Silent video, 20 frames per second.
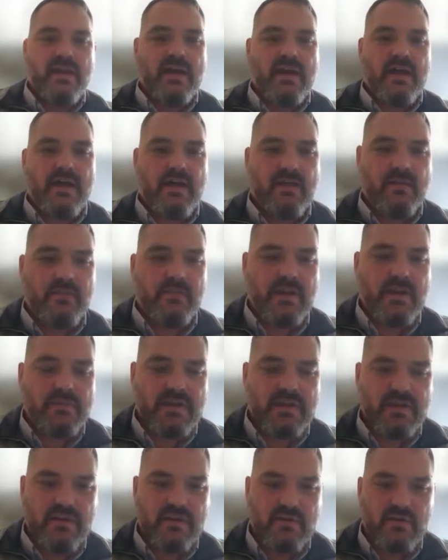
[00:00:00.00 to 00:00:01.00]
I'm
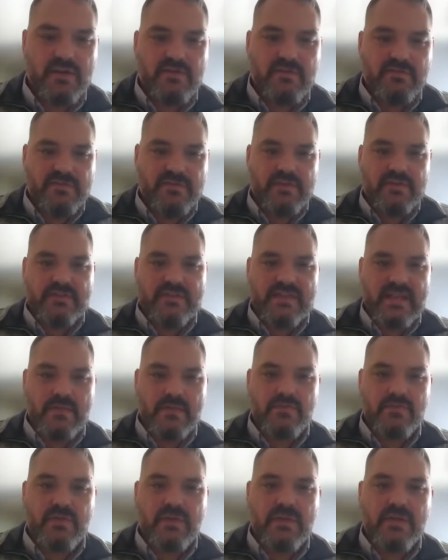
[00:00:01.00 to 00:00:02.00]
not going to go into field
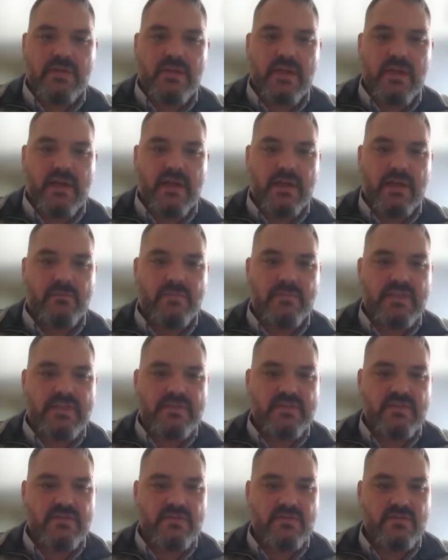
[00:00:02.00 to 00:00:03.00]
sampling.
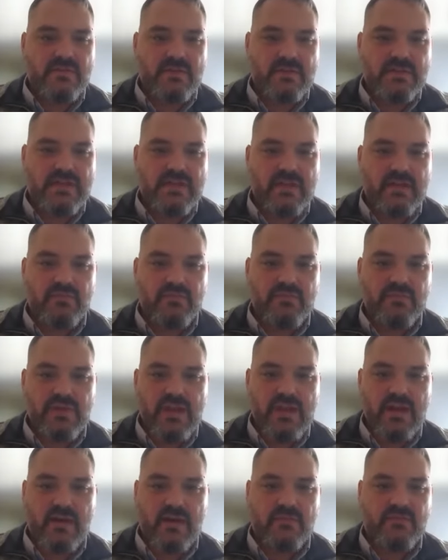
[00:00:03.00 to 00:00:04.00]
This is usually done
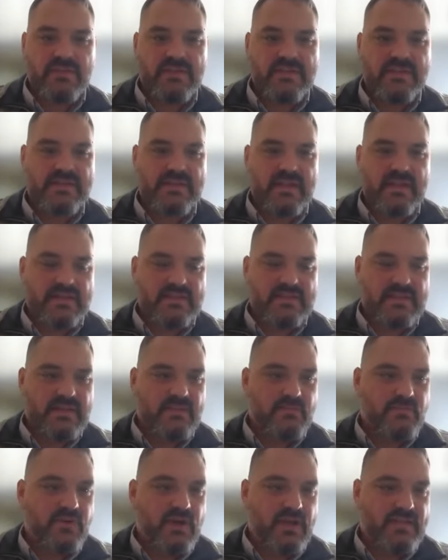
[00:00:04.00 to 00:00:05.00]
pre-harvest as an
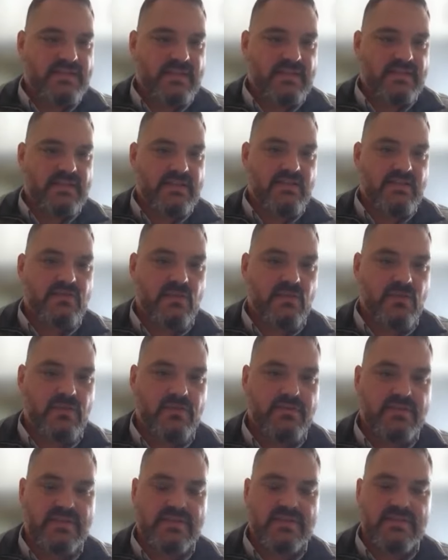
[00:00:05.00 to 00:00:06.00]
in-process
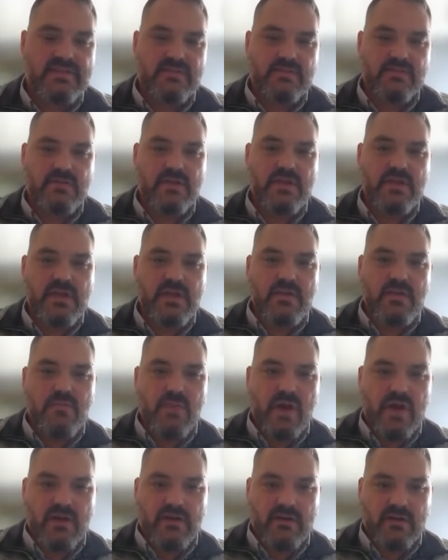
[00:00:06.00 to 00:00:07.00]
control, just to
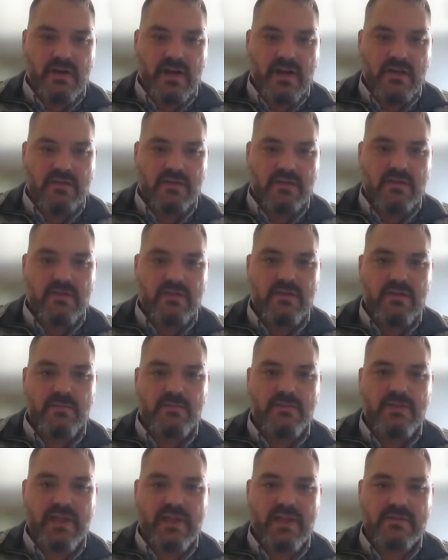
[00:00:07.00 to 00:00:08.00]
monitor how the
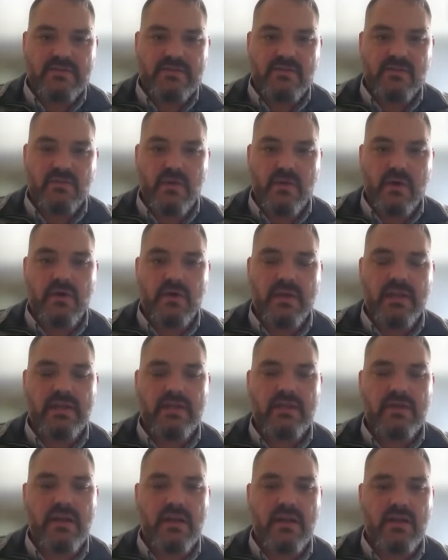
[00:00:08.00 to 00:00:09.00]
plants are
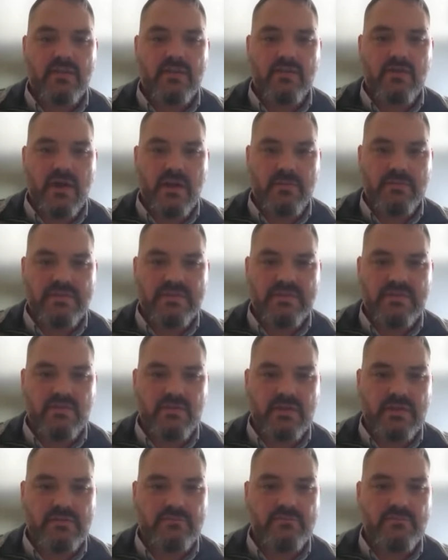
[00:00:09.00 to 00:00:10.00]
growing and how the crop is
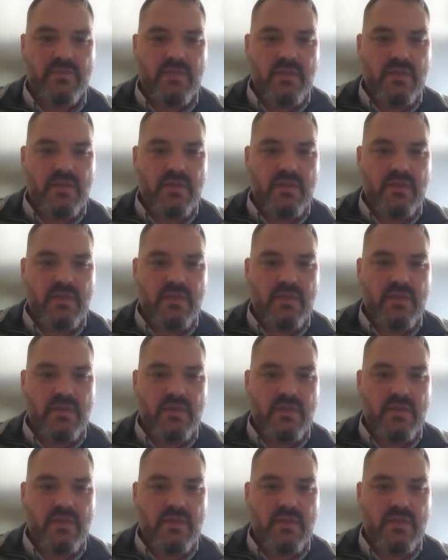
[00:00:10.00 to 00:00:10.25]
doing.